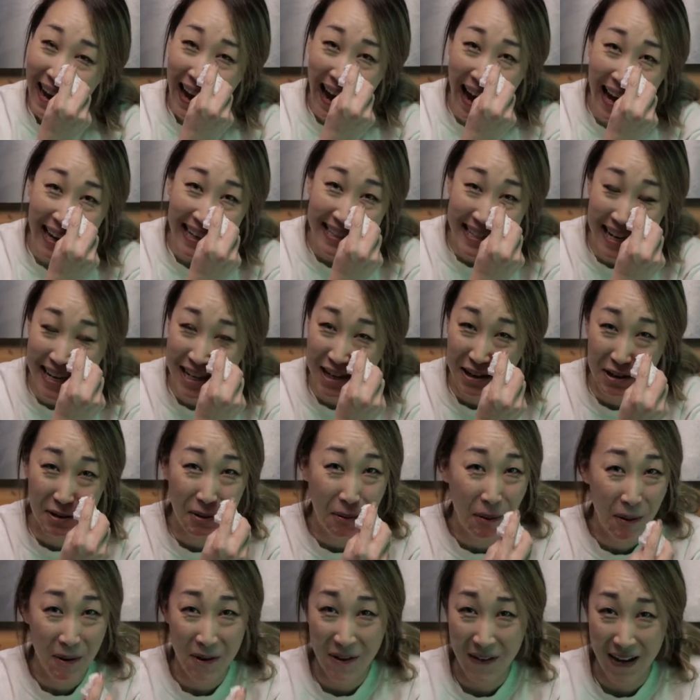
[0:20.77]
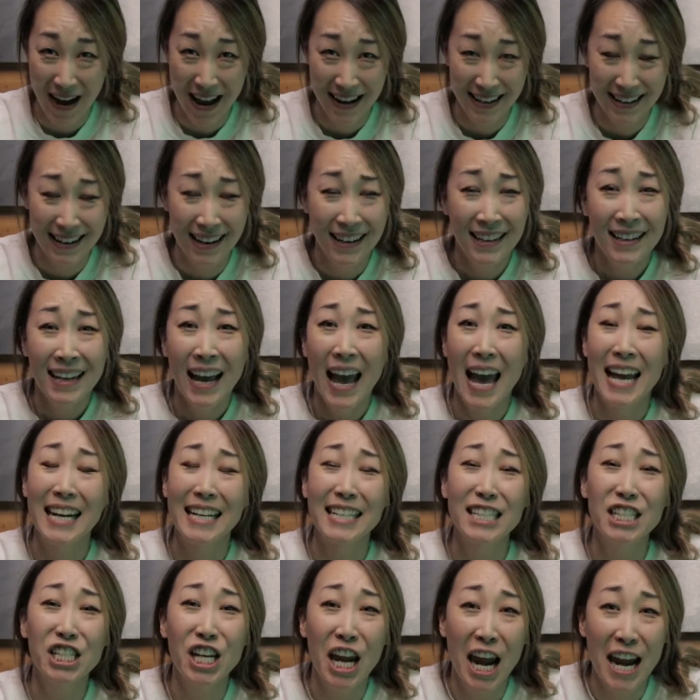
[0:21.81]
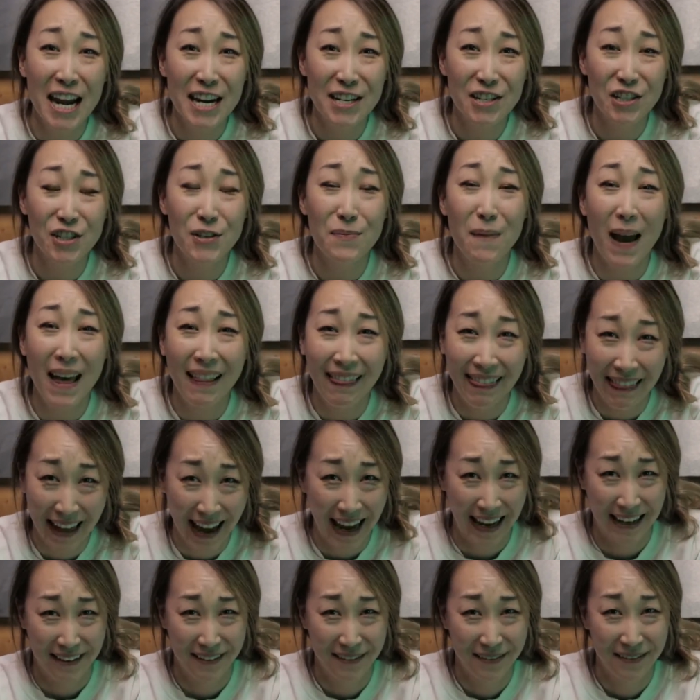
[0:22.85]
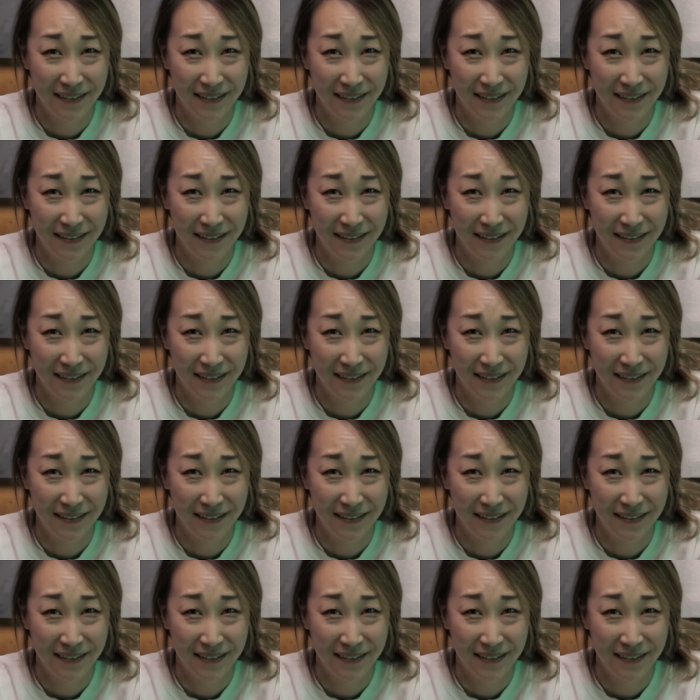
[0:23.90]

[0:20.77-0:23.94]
I attended a quarter end, and it changed my life.